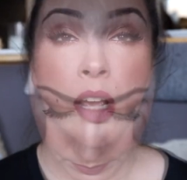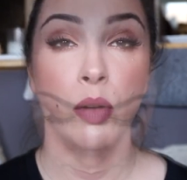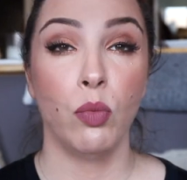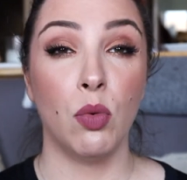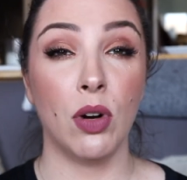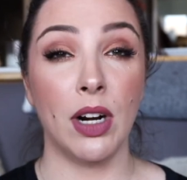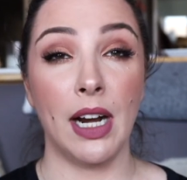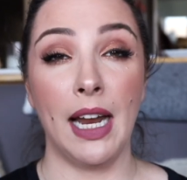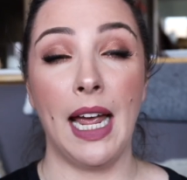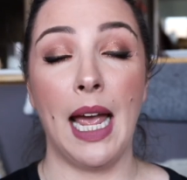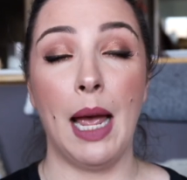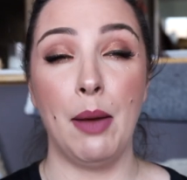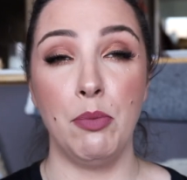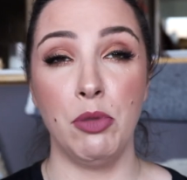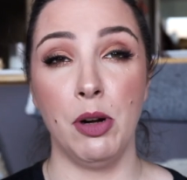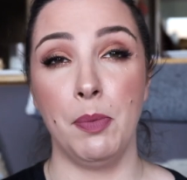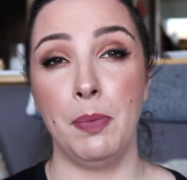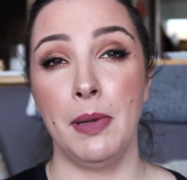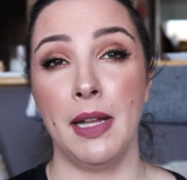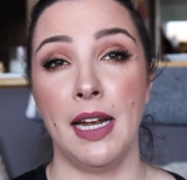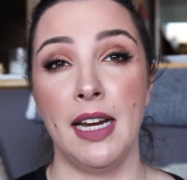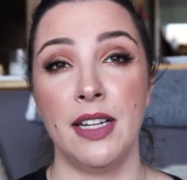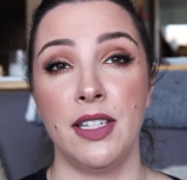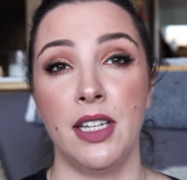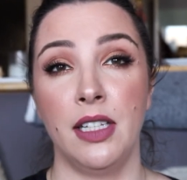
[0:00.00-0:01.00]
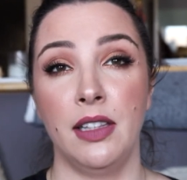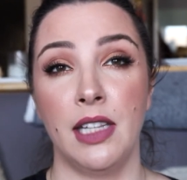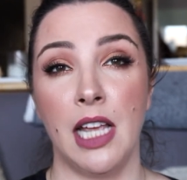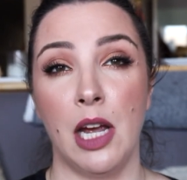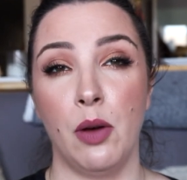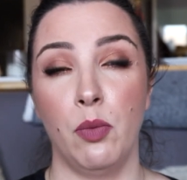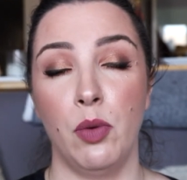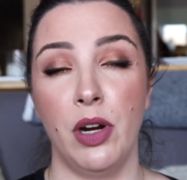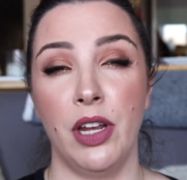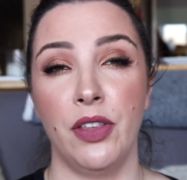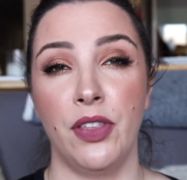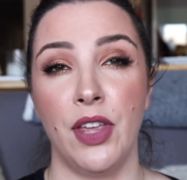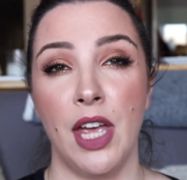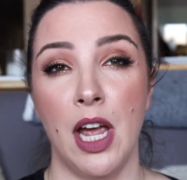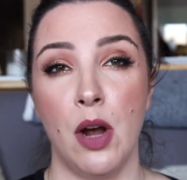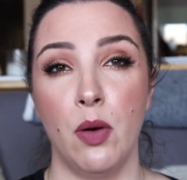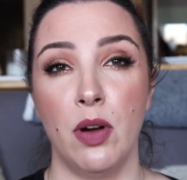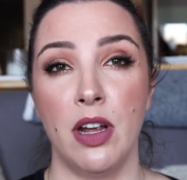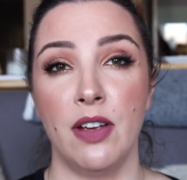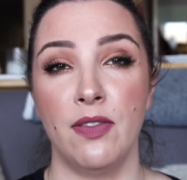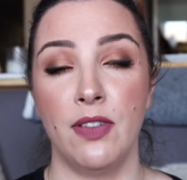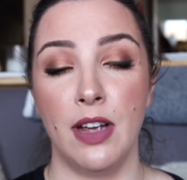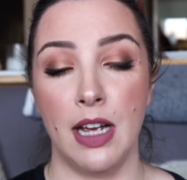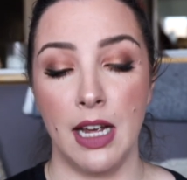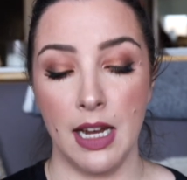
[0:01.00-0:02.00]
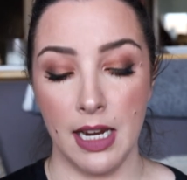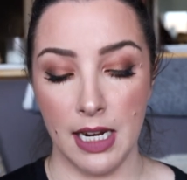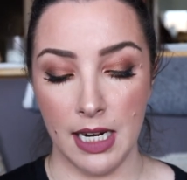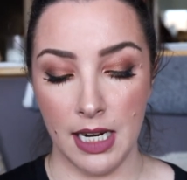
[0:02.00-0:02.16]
What I am replacing that with, however,